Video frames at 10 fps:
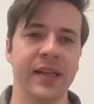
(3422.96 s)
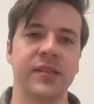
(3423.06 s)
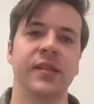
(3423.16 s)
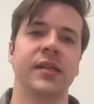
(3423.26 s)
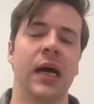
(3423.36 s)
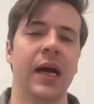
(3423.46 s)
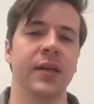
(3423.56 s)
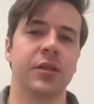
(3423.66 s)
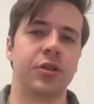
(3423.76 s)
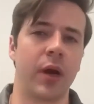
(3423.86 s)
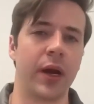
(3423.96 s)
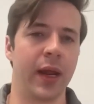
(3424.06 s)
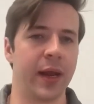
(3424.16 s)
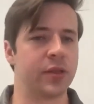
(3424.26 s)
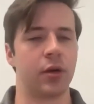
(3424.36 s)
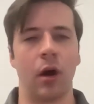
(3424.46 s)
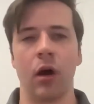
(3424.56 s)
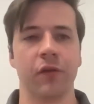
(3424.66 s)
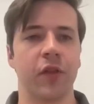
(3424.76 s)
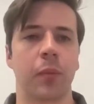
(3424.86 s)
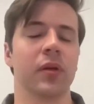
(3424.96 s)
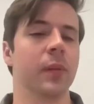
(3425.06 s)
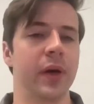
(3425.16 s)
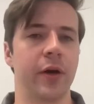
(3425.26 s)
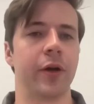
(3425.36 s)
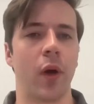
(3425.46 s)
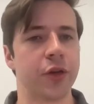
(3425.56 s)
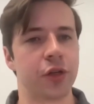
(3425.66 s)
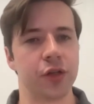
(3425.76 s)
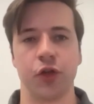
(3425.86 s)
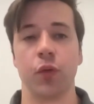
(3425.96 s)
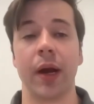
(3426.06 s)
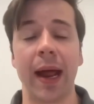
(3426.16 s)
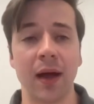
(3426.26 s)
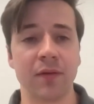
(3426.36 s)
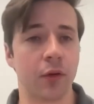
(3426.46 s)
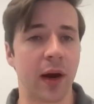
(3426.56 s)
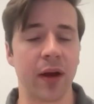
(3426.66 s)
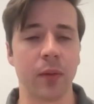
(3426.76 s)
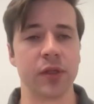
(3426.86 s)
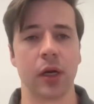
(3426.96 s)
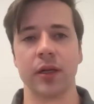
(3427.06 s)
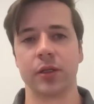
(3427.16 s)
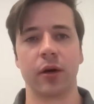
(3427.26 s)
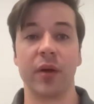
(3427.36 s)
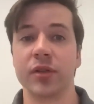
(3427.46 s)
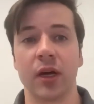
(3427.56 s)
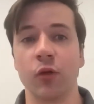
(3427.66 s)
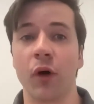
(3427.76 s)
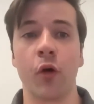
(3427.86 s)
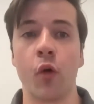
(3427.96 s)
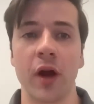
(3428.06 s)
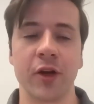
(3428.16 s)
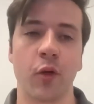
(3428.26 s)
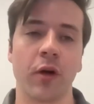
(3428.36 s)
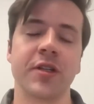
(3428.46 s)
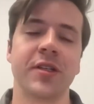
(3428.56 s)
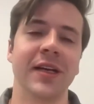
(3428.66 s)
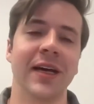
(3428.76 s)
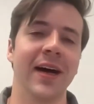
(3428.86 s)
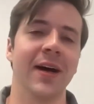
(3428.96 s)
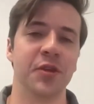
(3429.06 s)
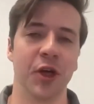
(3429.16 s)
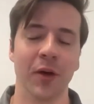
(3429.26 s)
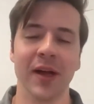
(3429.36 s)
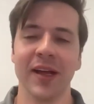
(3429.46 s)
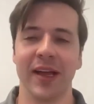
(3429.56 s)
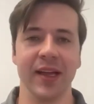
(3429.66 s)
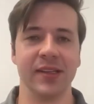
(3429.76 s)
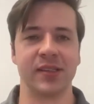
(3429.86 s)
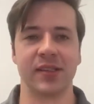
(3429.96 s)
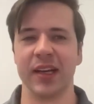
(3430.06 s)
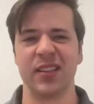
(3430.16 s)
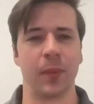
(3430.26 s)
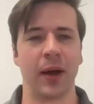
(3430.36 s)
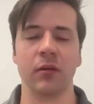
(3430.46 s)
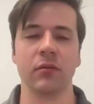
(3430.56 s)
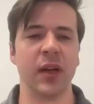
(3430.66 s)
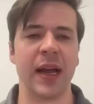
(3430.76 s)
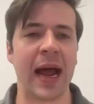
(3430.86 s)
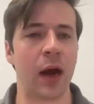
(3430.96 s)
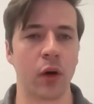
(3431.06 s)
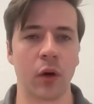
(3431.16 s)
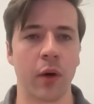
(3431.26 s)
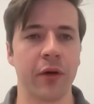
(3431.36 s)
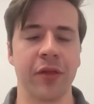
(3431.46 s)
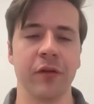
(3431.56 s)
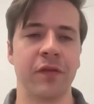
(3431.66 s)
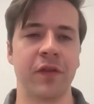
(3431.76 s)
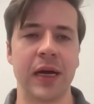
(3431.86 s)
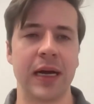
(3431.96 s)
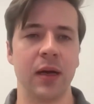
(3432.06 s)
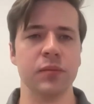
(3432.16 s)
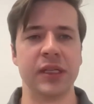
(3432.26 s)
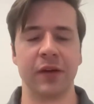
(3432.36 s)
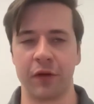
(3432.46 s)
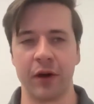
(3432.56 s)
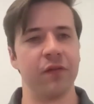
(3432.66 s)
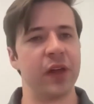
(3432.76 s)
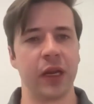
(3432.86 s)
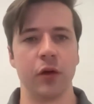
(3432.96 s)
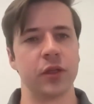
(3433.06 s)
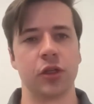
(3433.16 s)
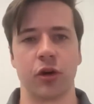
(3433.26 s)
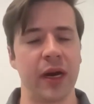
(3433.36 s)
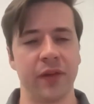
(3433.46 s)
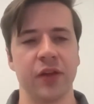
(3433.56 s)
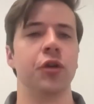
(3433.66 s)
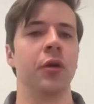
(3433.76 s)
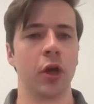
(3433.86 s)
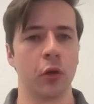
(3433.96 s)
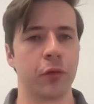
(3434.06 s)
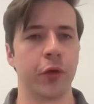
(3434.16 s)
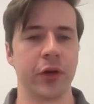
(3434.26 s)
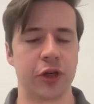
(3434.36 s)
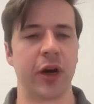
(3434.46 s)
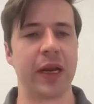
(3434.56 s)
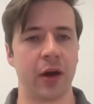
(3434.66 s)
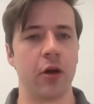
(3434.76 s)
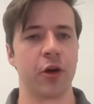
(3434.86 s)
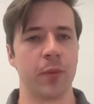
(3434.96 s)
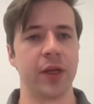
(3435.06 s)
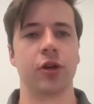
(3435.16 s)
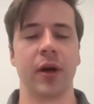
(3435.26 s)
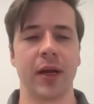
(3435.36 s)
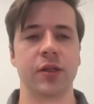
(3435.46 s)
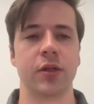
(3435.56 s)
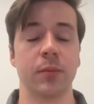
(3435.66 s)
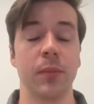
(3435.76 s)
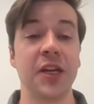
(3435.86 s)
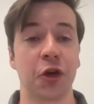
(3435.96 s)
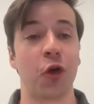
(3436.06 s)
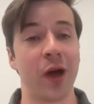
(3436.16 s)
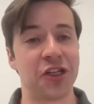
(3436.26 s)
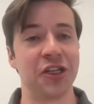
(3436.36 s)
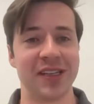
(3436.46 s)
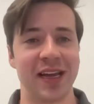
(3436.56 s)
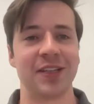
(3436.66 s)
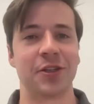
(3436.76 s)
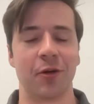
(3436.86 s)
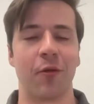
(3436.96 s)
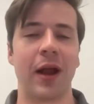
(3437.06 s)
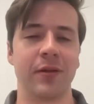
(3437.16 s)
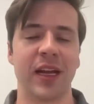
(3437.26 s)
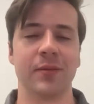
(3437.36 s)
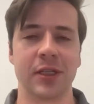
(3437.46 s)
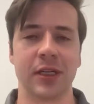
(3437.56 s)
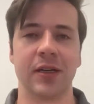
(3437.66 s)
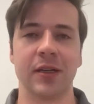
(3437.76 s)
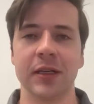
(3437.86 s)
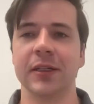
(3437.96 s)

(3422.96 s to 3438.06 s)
is designed to try to answer all of the preliminary questions you would have around Amazon. It's our Amazon 101 course. Um, so it's it's about an hour worth of um, different videos and training that you can go through and try to get all your major answer major questions answered around Amazon.